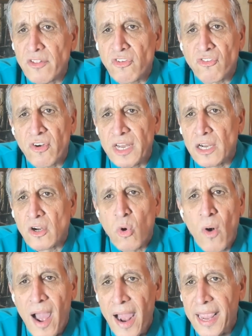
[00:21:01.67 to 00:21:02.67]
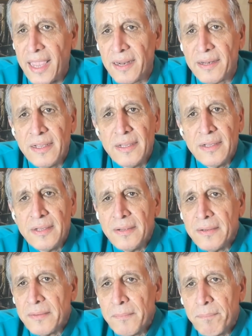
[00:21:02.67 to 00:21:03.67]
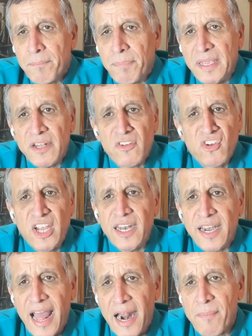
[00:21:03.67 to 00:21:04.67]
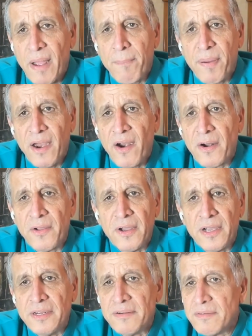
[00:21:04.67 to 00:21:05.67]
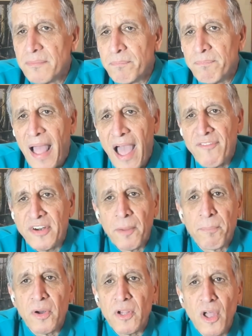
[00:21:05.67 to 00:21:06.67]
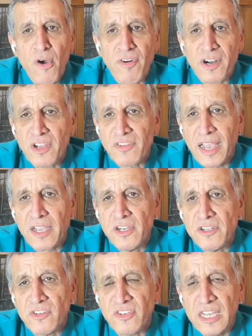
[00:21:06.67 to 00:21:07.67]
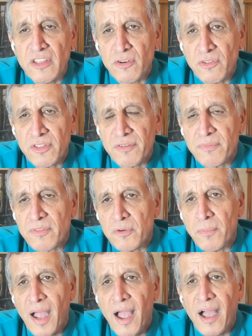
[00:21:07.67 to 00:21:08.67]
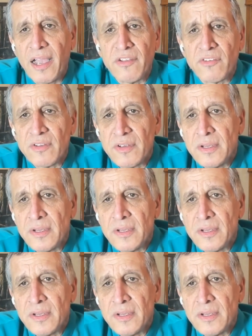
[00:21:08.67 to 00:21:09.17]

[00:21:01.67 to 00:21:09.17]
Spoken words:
the street, crying, being cheated out of my parenthood, having to pull over because I couldn't see through my eyes.